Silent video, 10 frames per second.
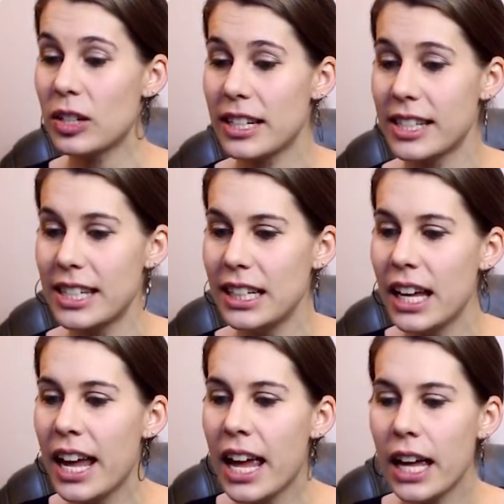you can
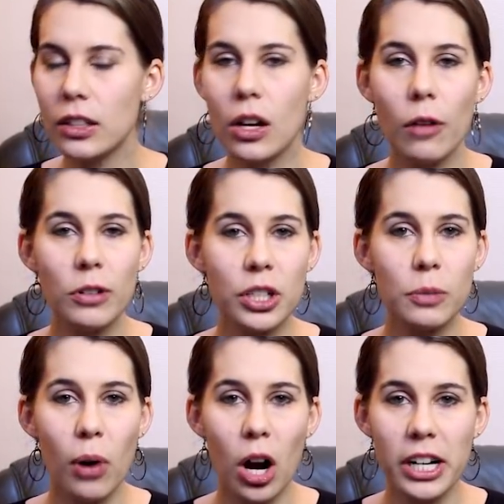see, it covers
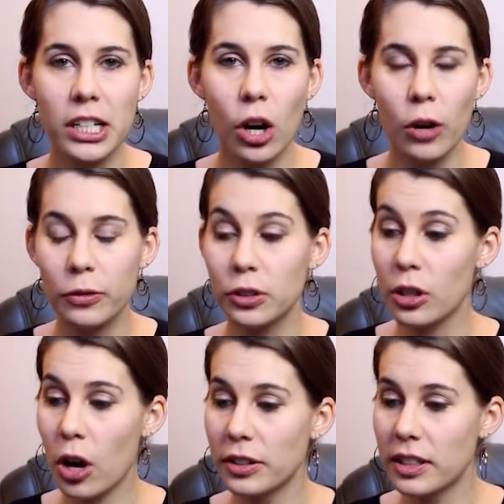part of the
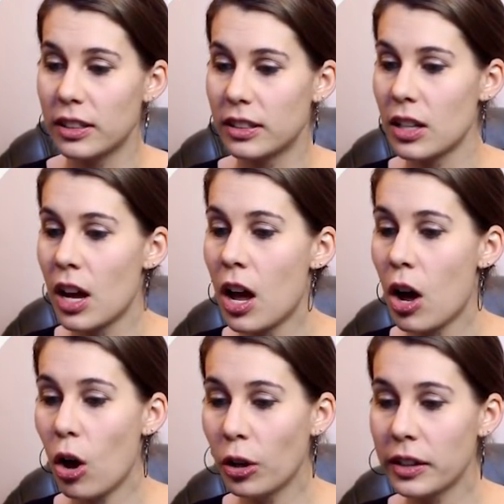content
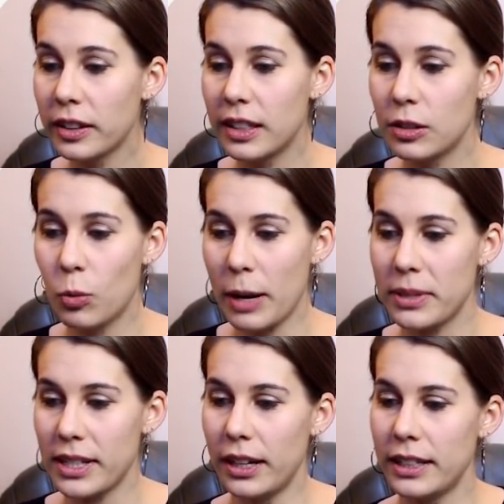on this
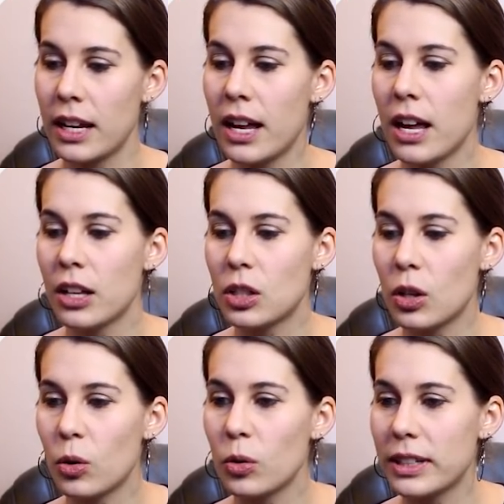website.
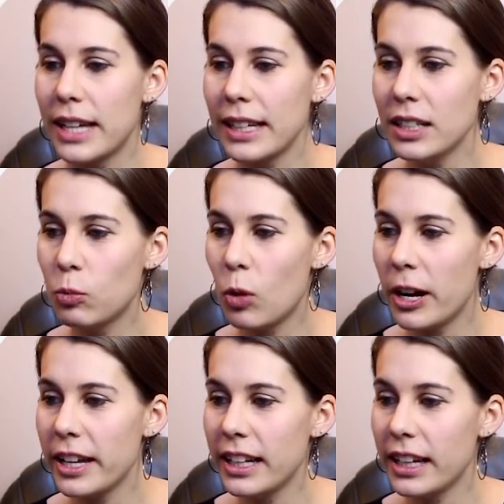So that is
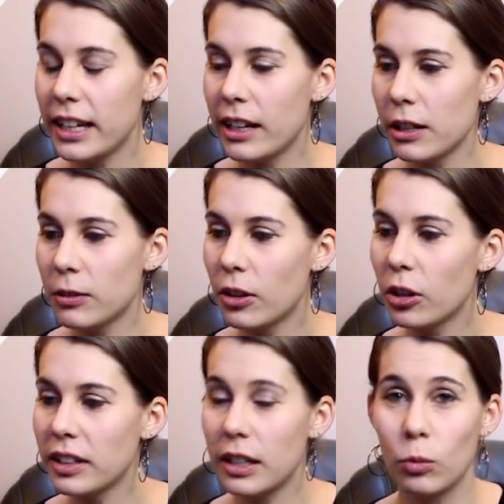why I
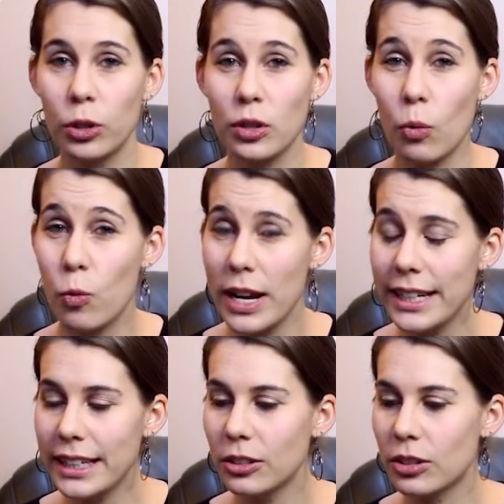thought it was
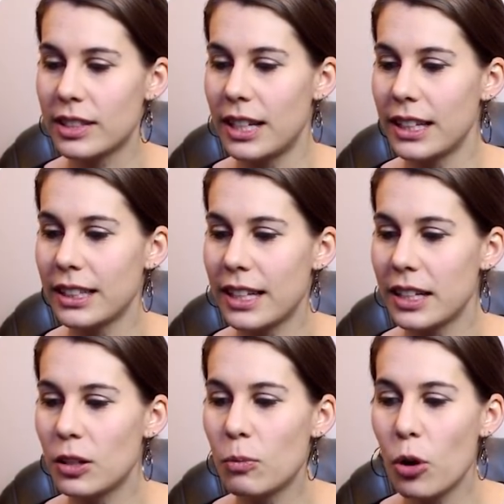really interesting
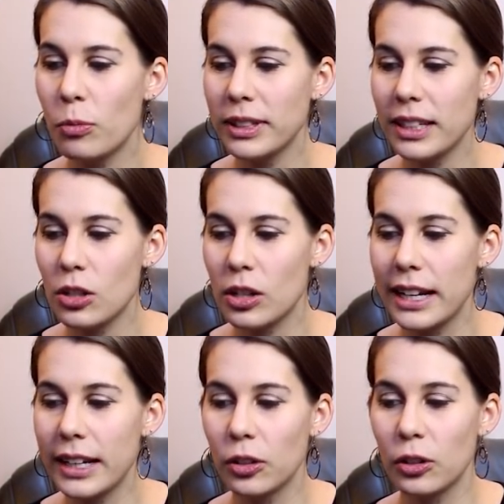that the moment that you
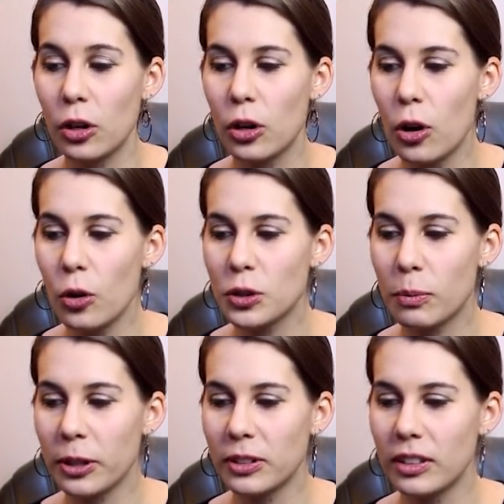click on the close
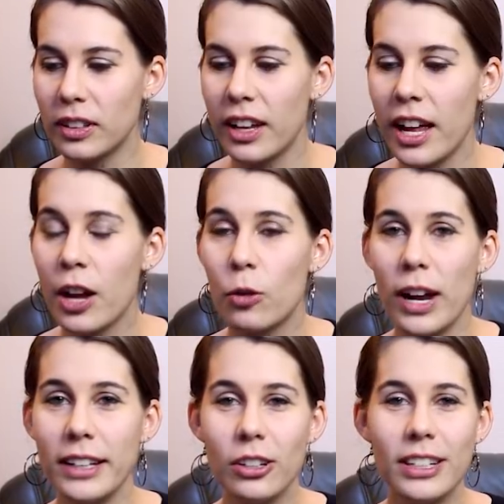button,
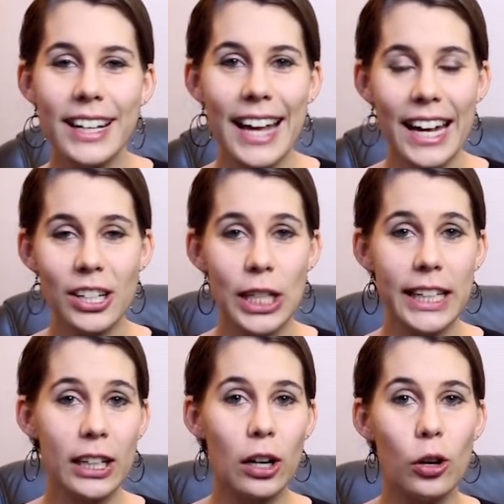rather than
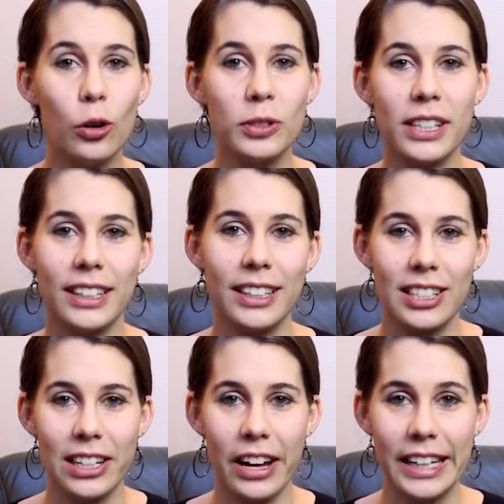actually closing the
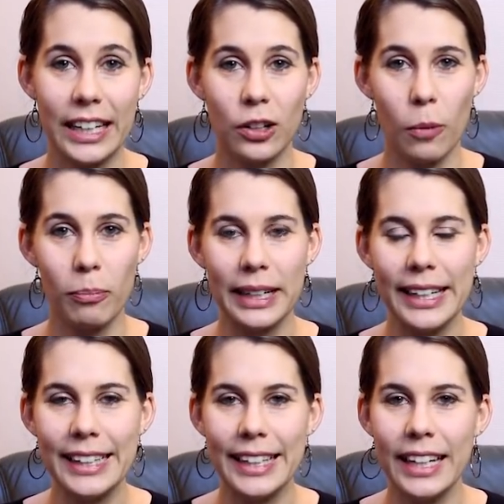slide-in
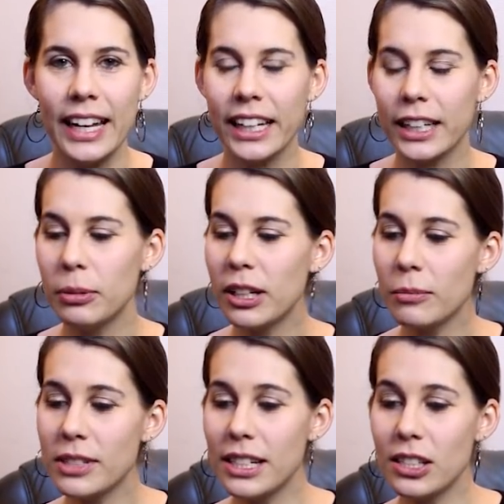completely, it
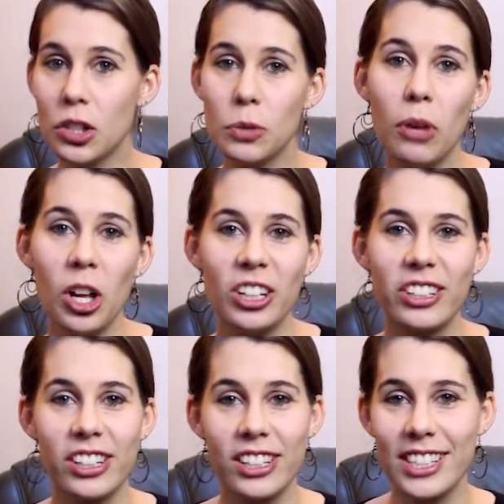becomes this
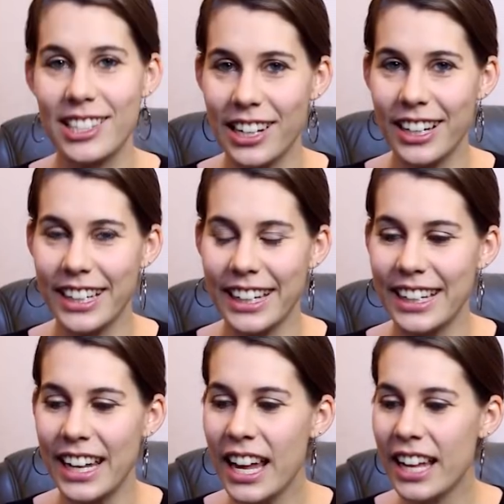smaller
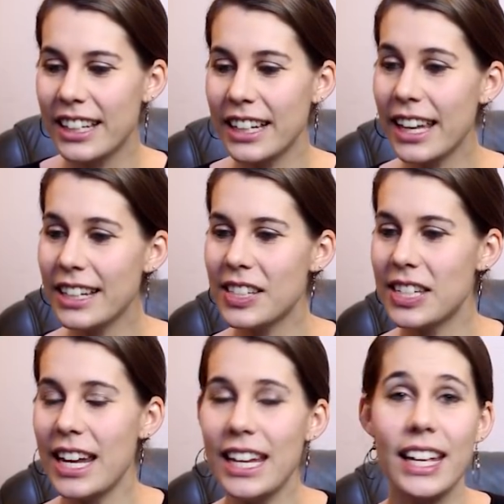slide-in that can
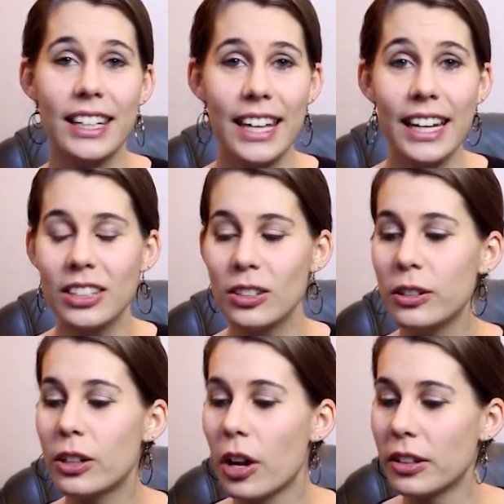stay next to
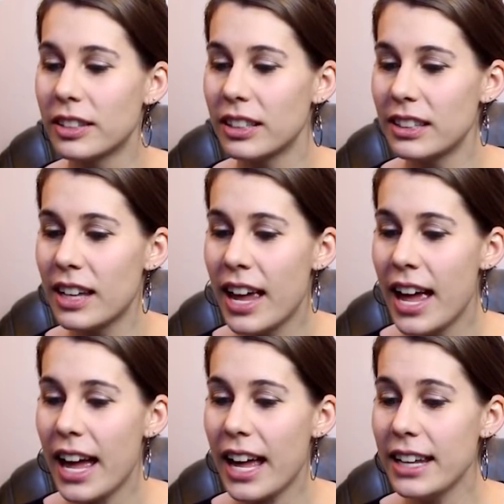the content
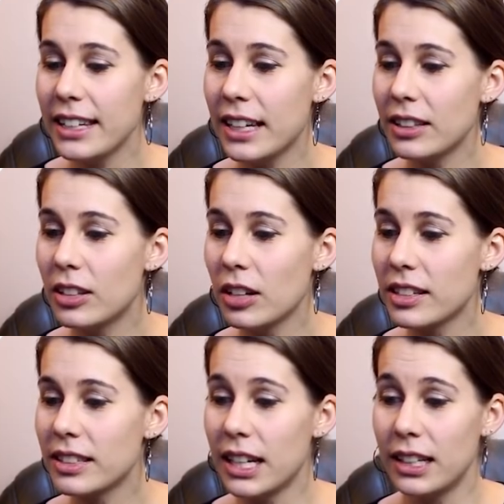and that
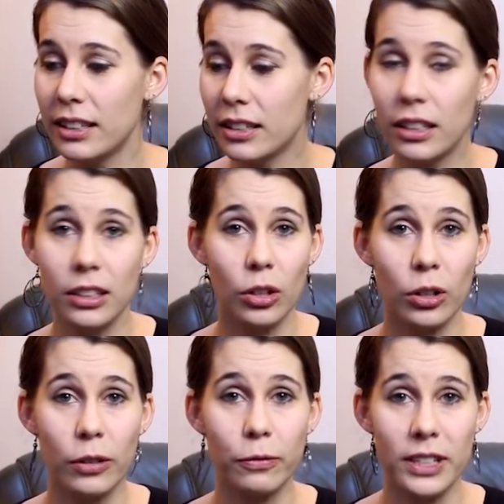doesn't hinder
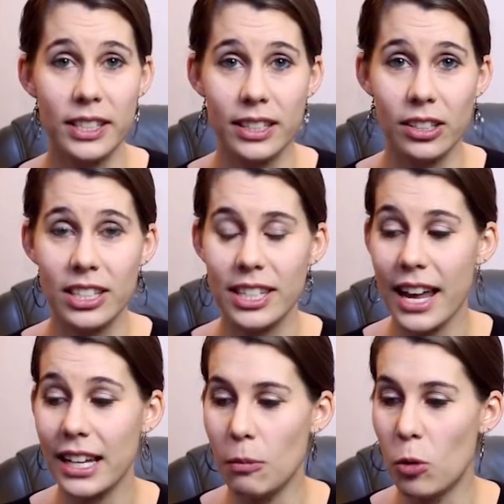your visitors
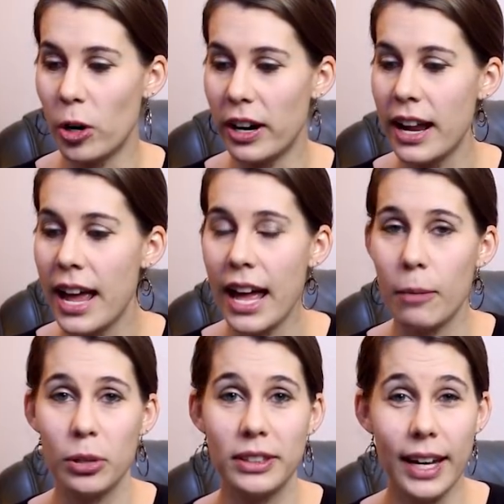anymore.
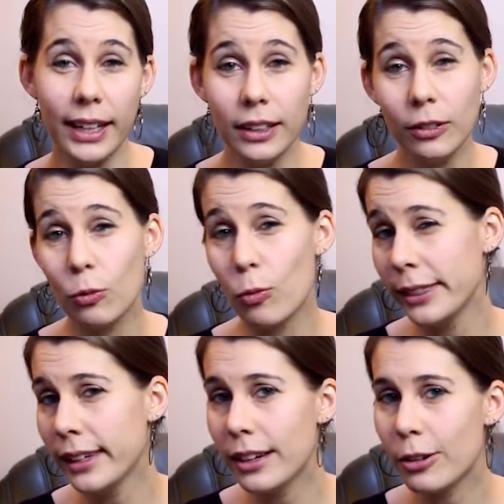But then
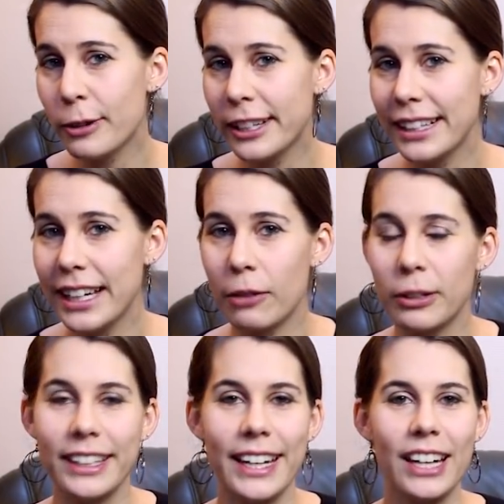when they are ready and
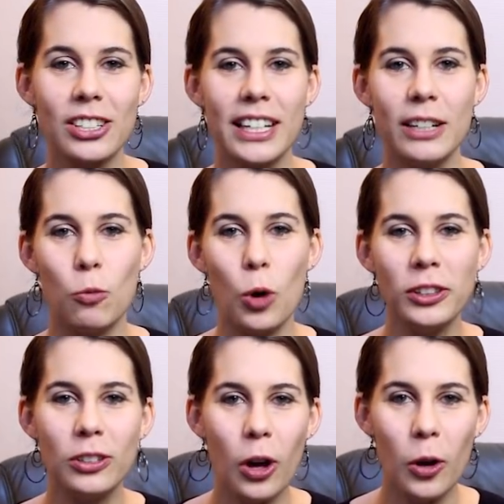when they actually
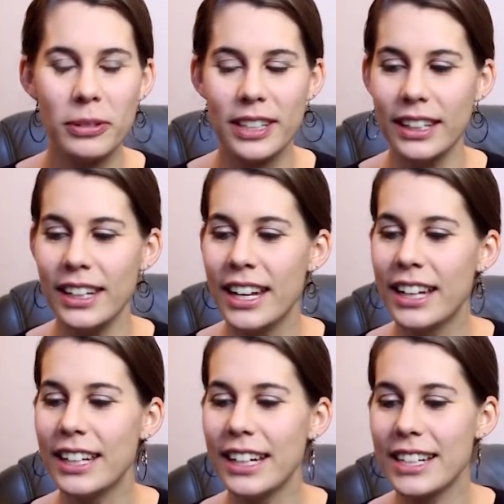want to opt in,
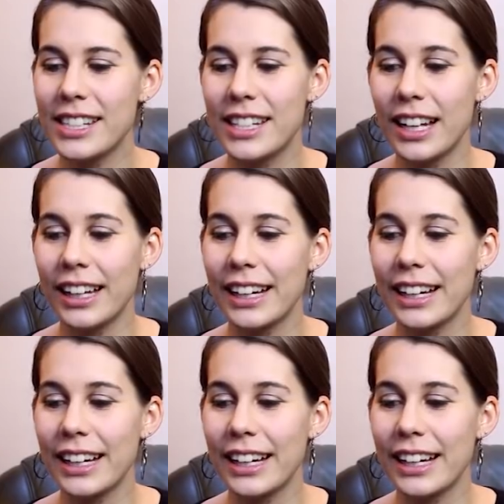they can still